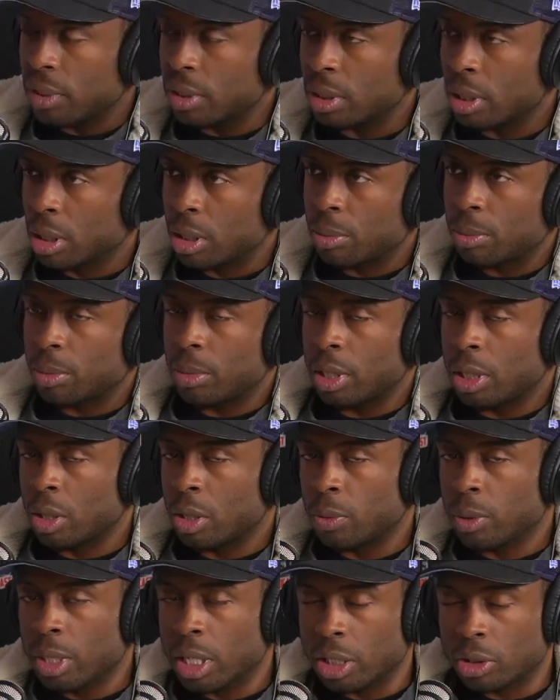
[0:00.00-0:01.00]
Up. I
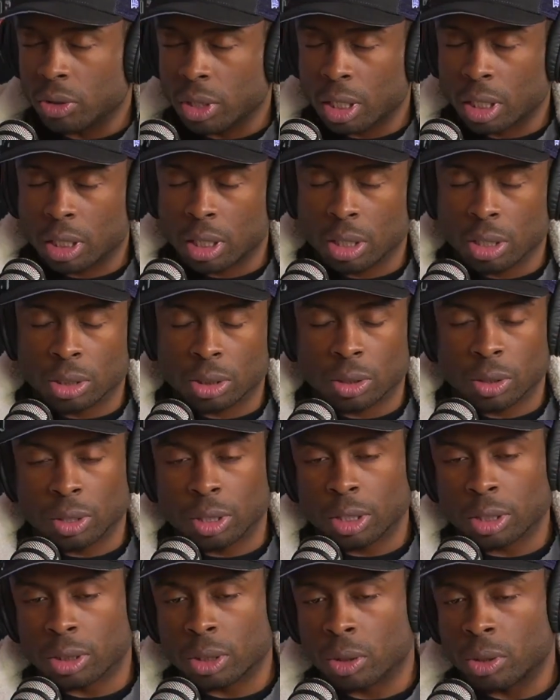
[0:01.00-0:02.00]
know we're not trying to curse on
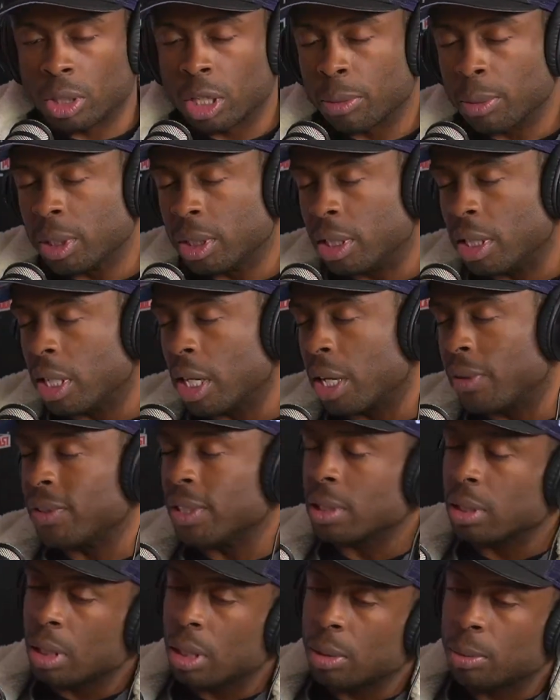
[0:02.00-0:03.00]
here, so WTF
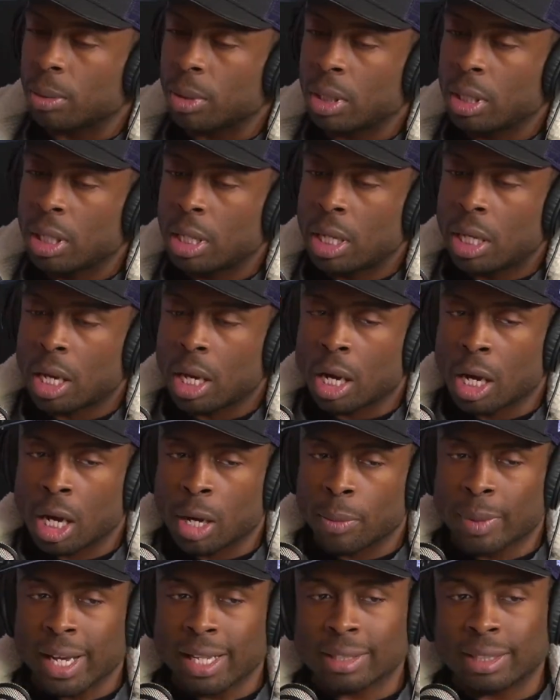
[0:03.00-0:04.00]
is Up.
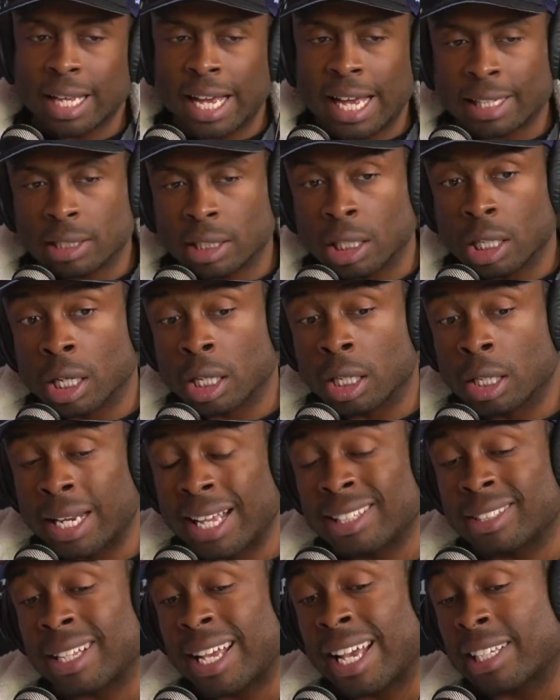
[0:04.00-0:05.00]
That's
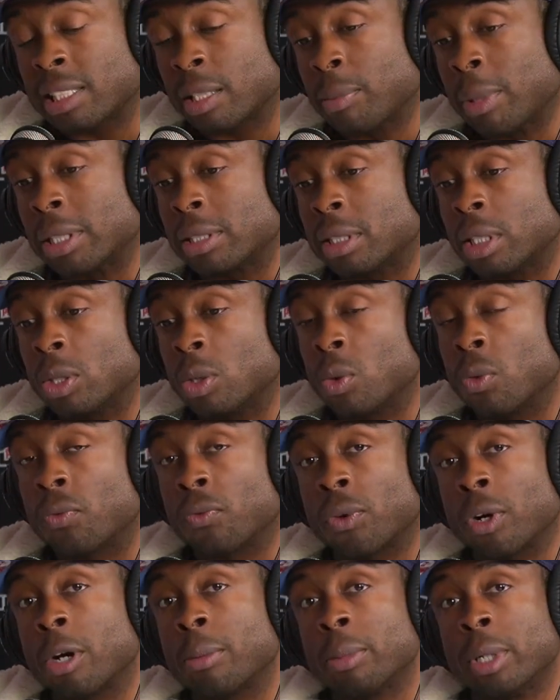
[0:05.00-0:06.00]
actually my single
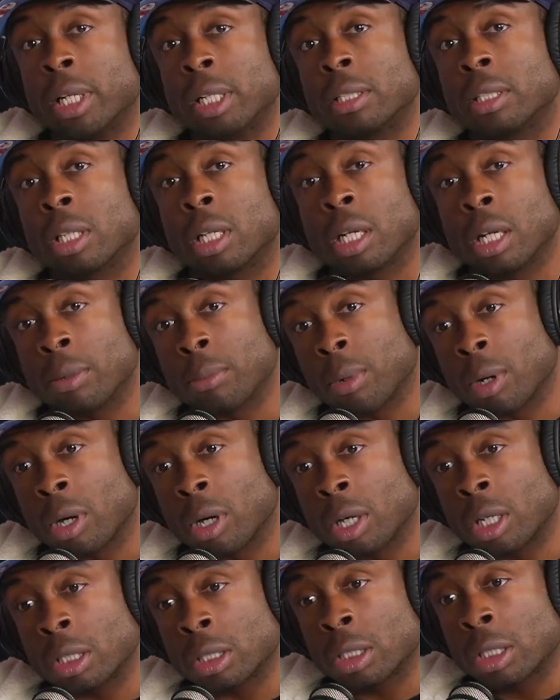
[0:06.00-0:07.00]
from Death to Gun
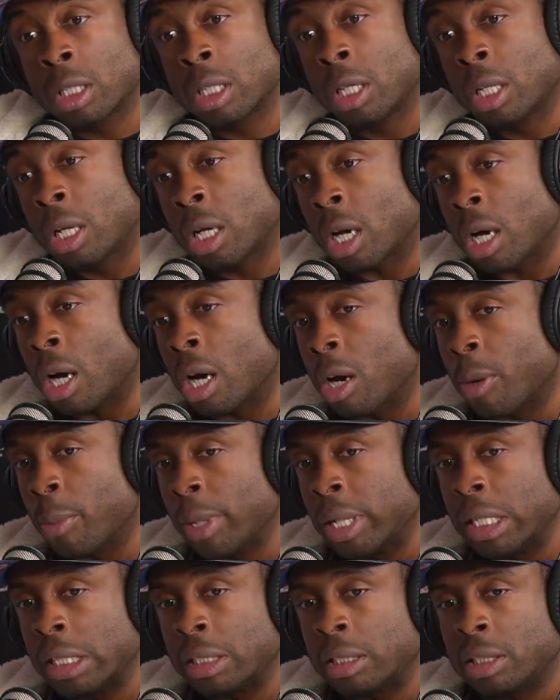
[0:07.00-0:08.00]
Bars,
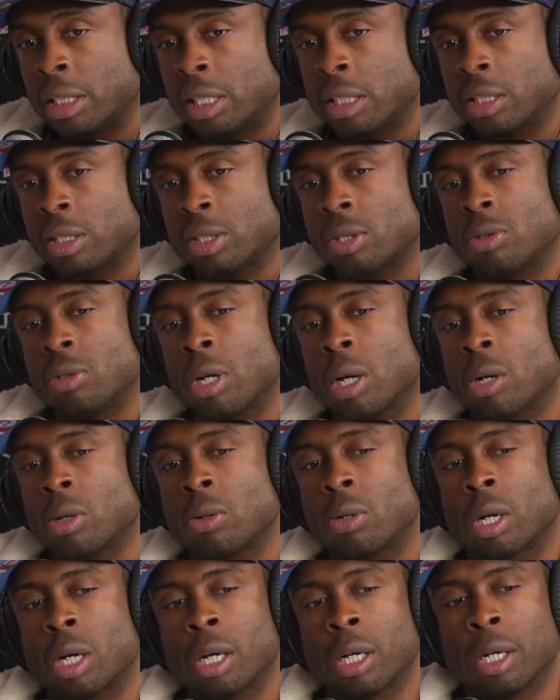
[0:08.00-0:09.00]
and it's just
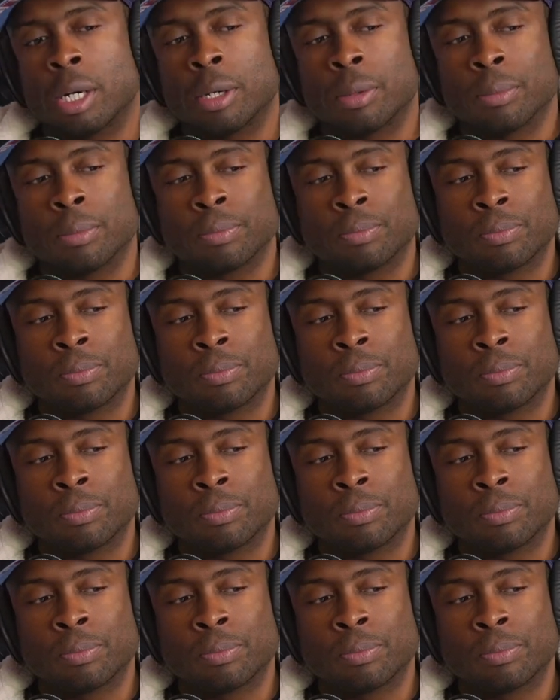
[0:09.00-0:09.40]
trying